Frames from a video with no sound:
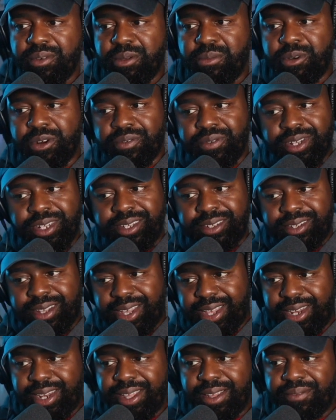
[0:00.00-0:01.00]
When Maurice
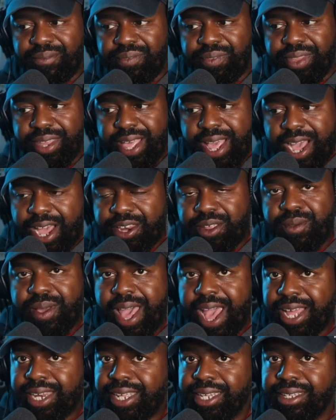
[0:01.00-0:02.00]
said, how do you
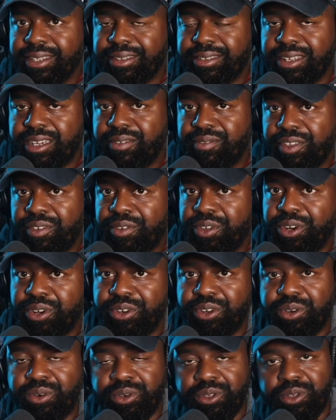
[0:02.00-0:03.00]
act like yourself if you
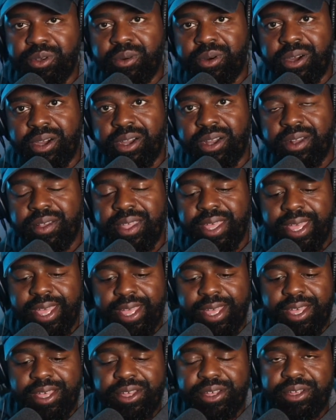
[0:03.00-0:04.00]
don't know who you are?
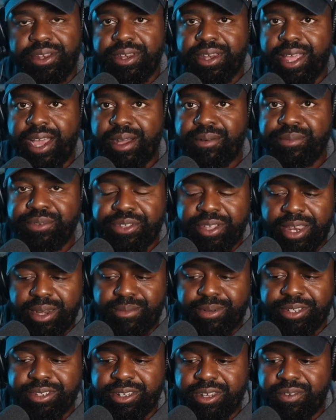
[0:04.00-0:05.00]
I'm saying
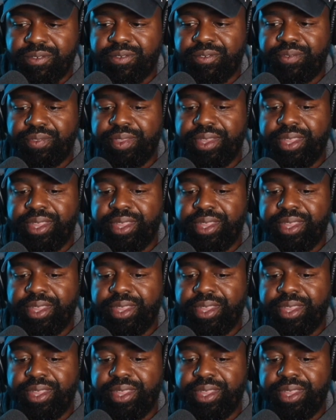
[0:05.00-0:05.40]
to myself,